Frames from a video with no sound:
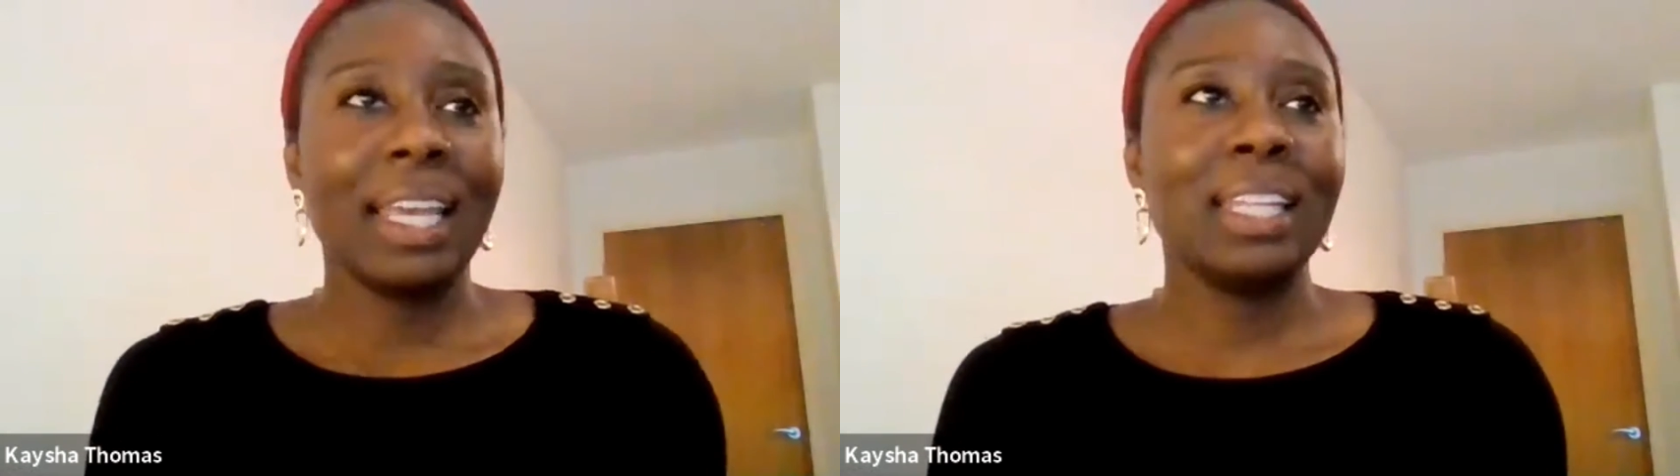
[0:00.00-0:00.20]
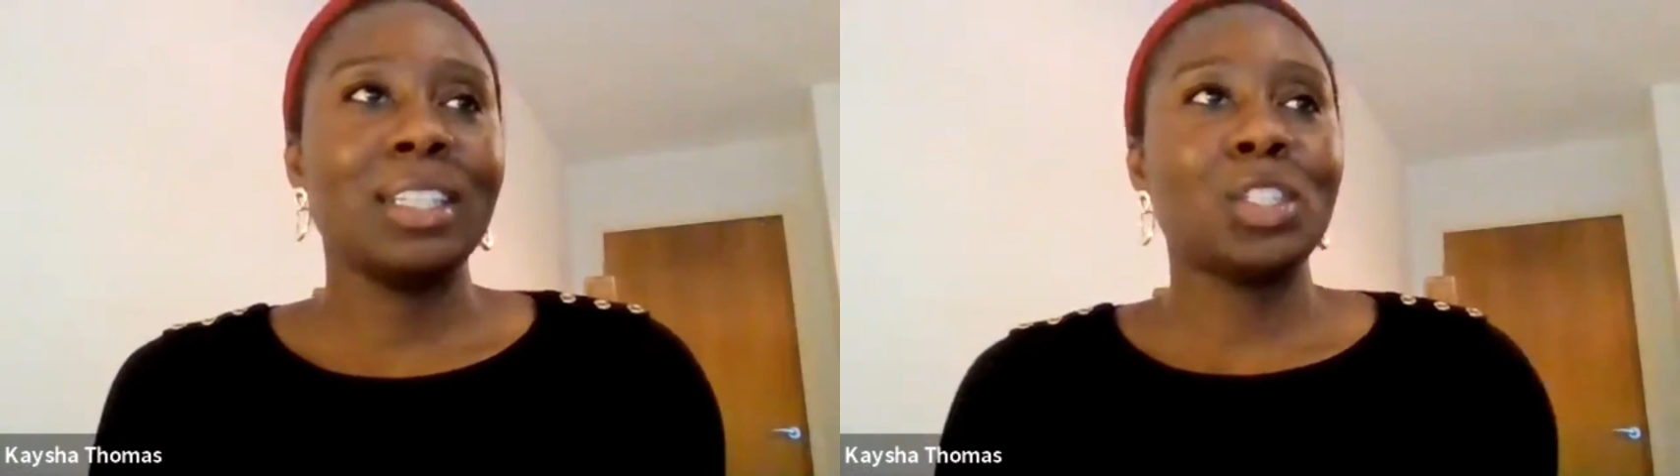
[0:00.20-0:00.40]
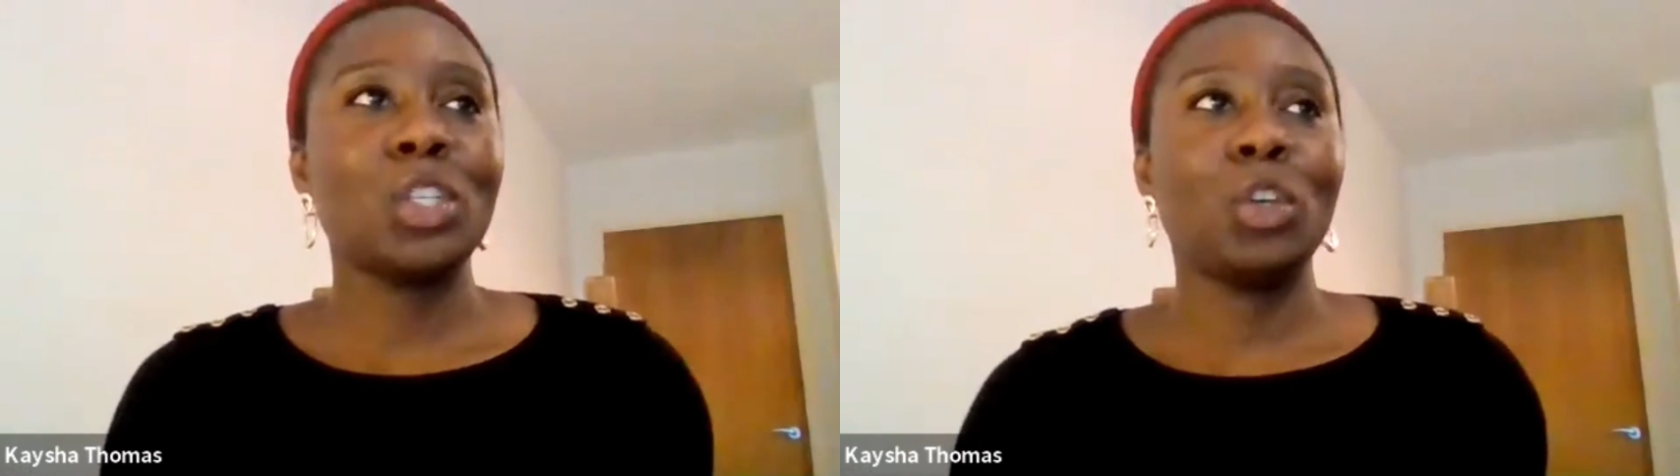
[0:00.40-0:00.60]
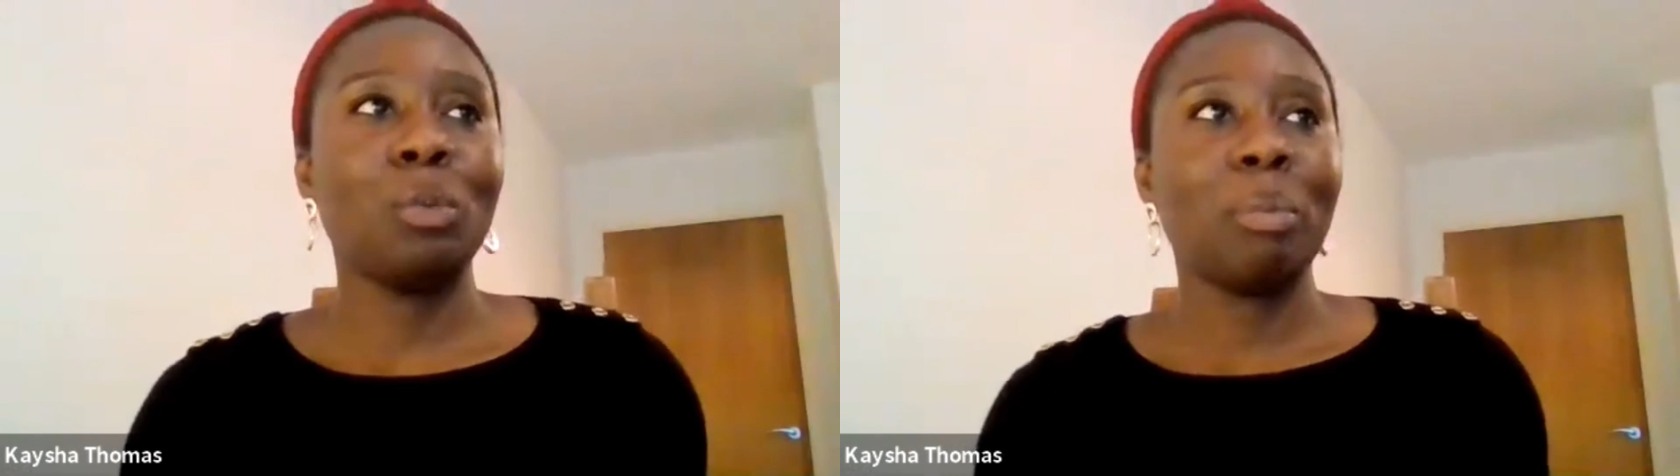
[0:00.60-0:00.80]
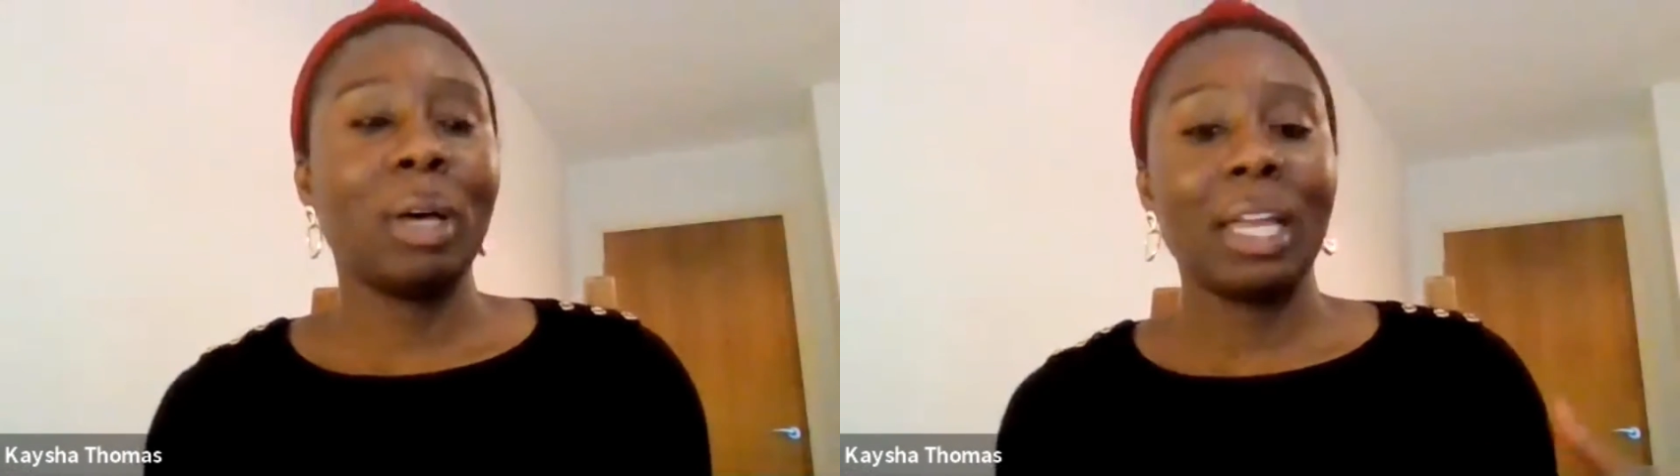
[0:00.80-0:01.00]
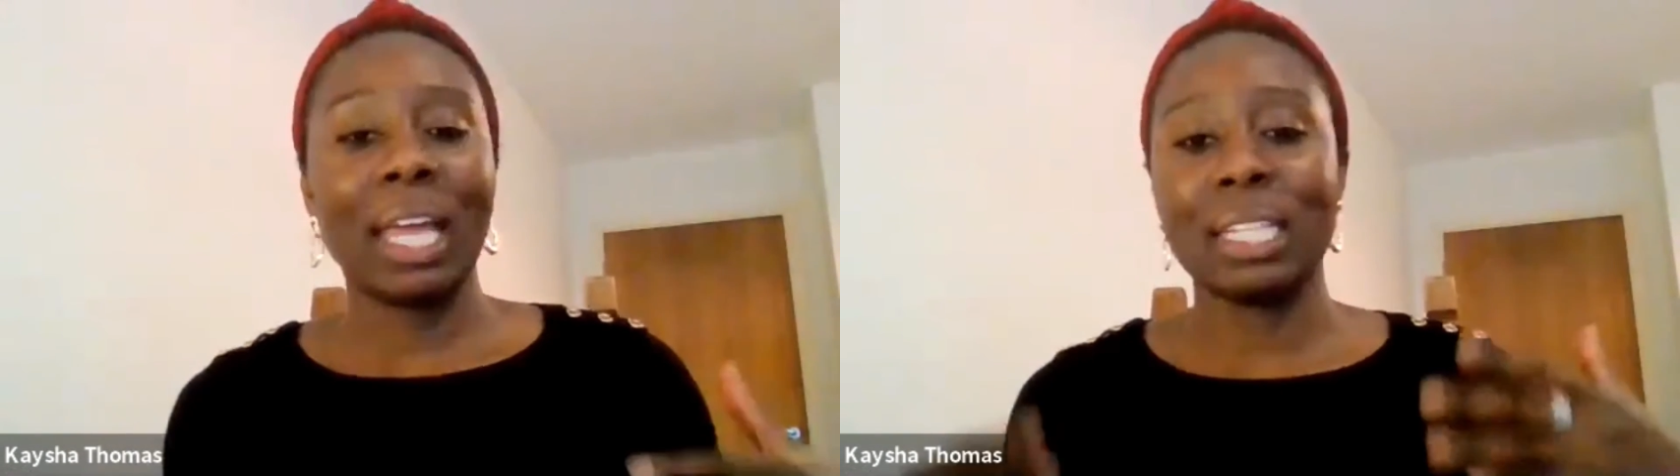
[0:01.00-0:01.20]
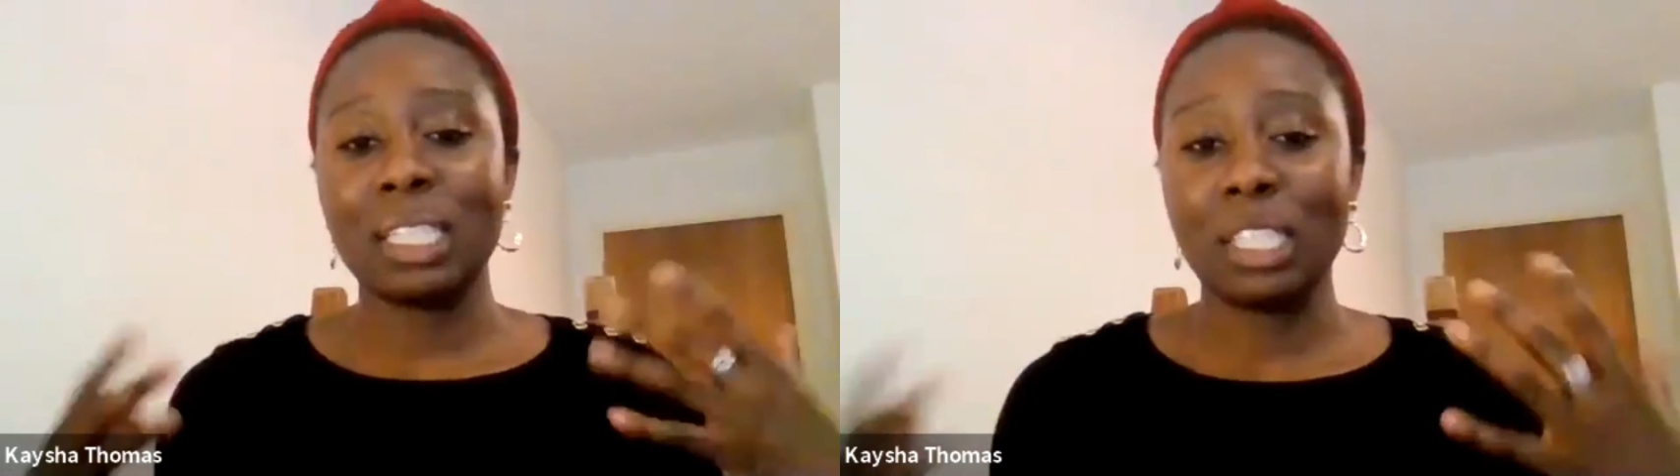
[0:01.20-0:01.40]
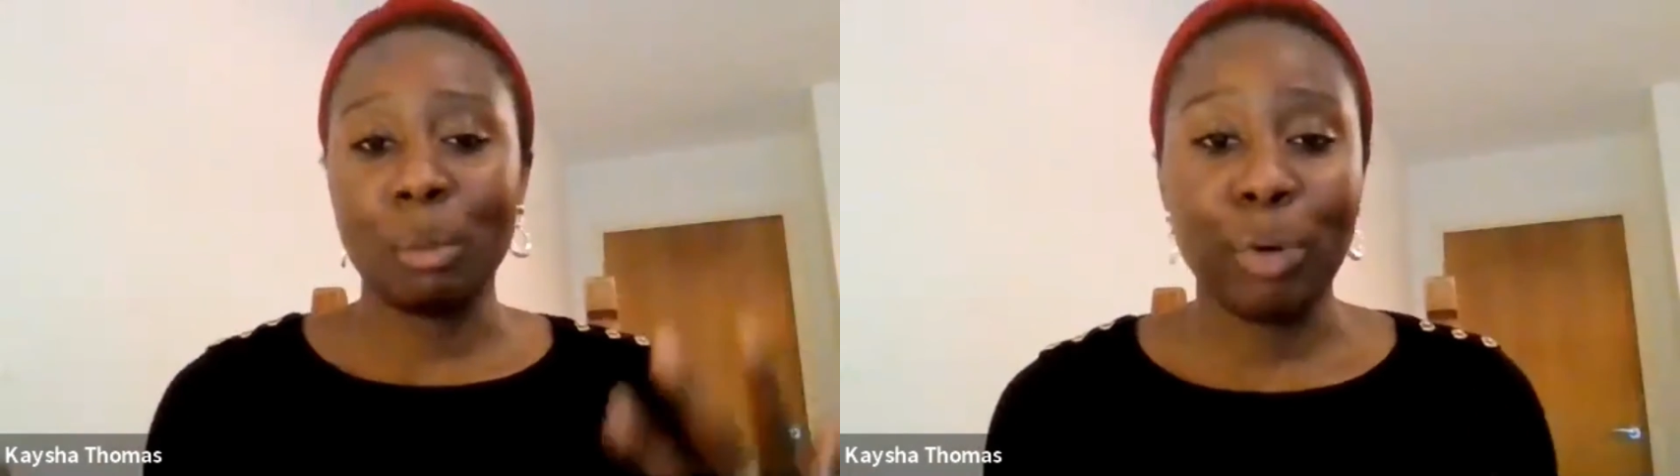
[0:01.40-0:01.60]
into my
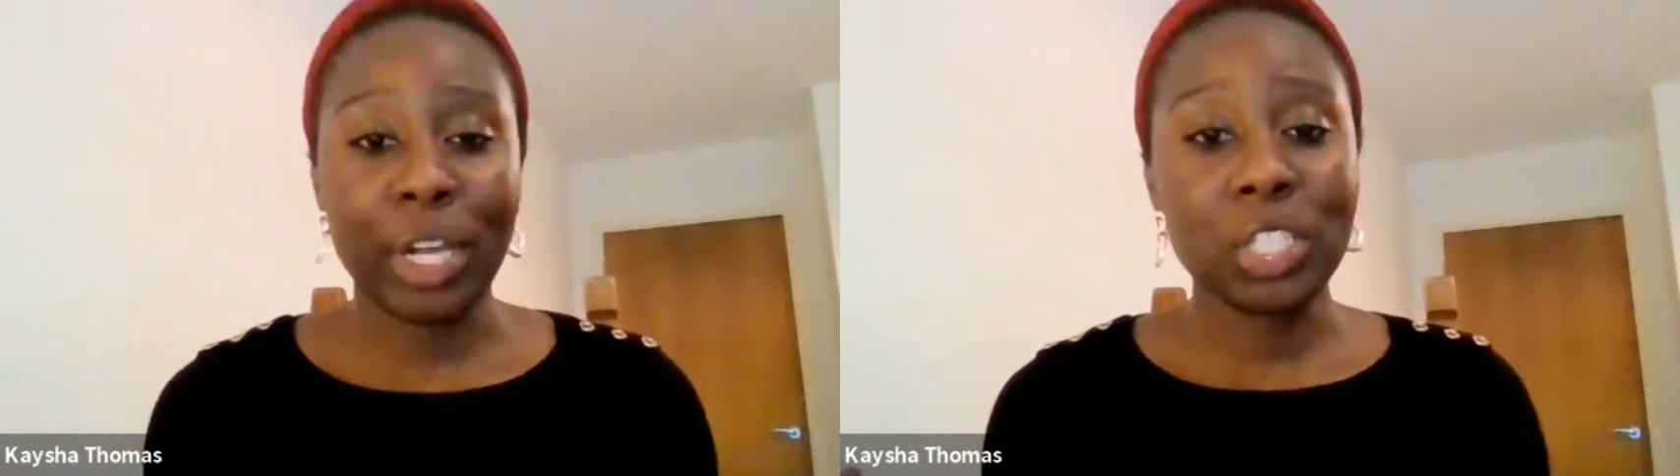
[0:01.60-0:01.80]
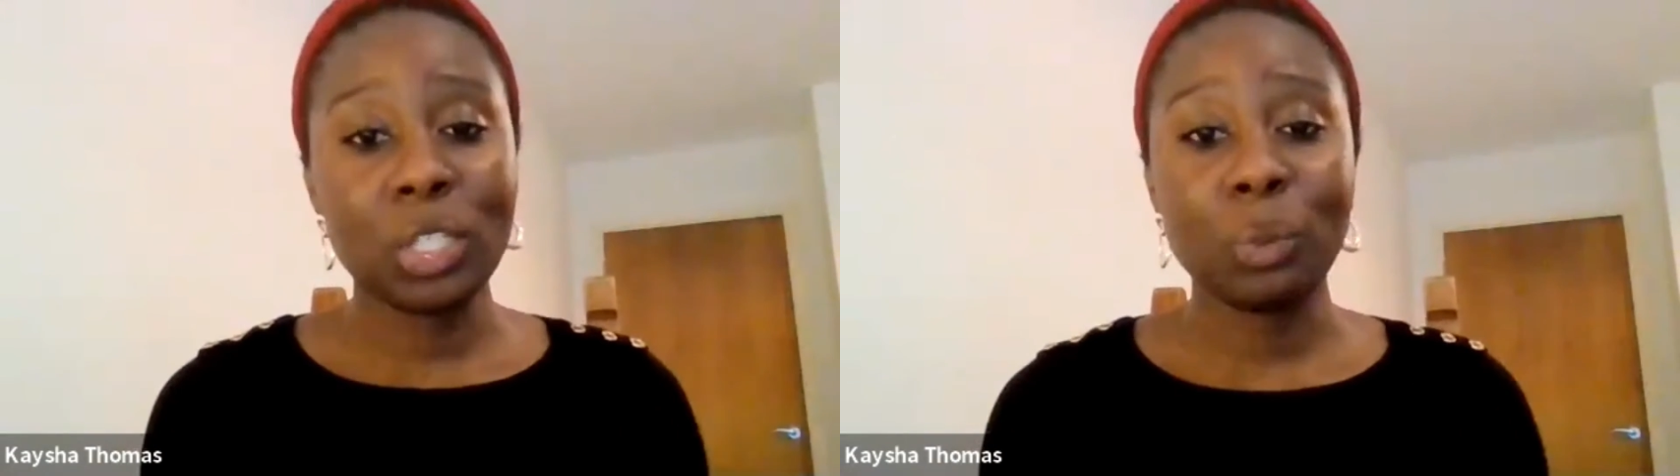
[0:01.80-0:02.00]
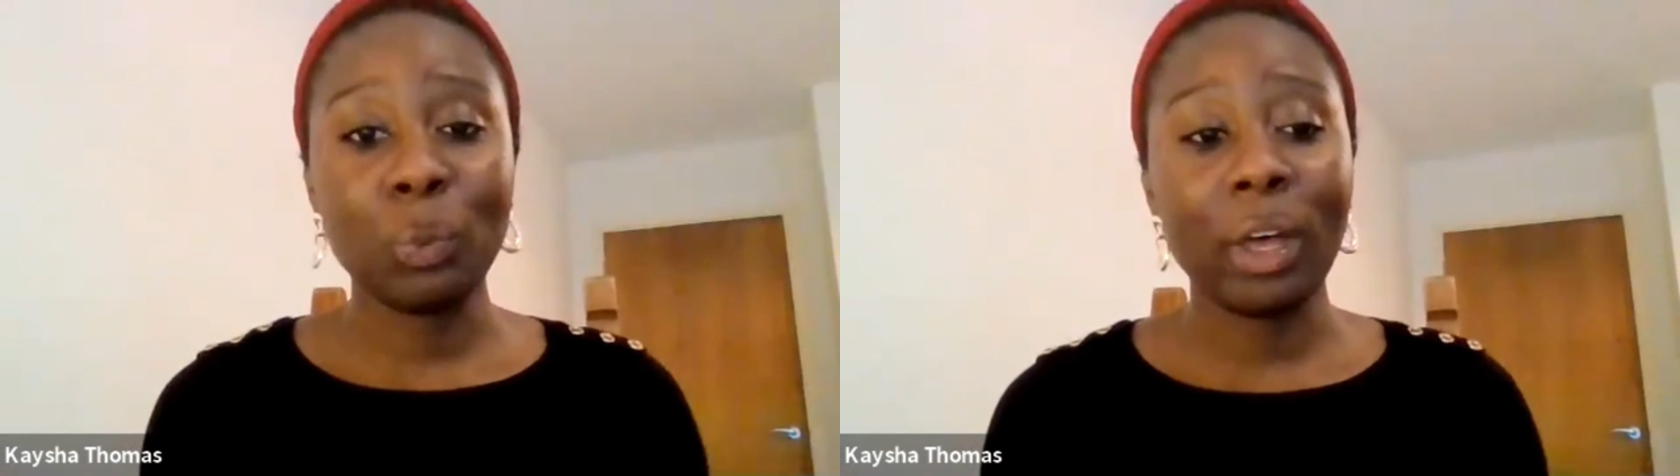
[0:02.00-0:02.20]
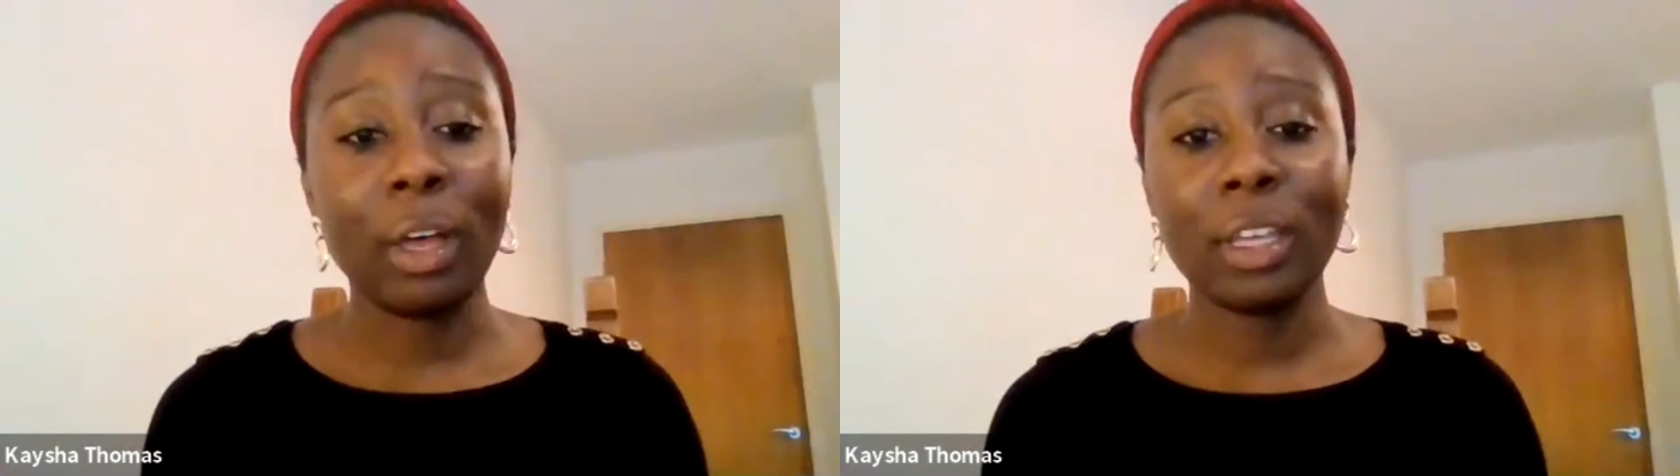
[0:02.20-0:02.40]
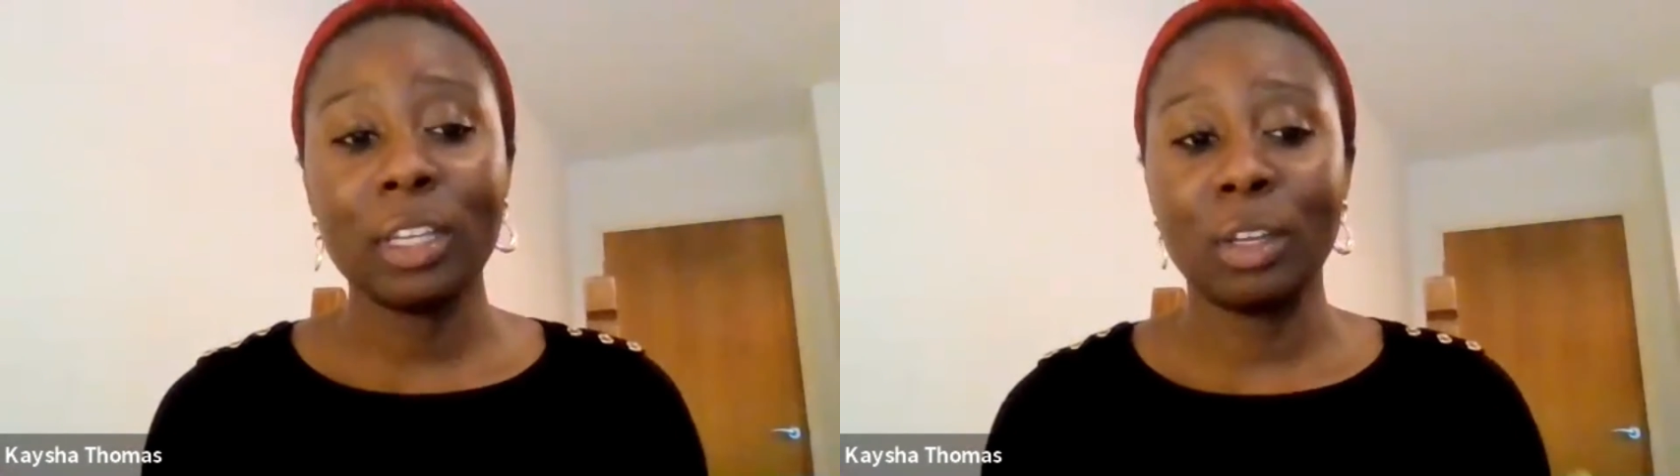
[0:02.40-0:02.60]
anti-oppression work.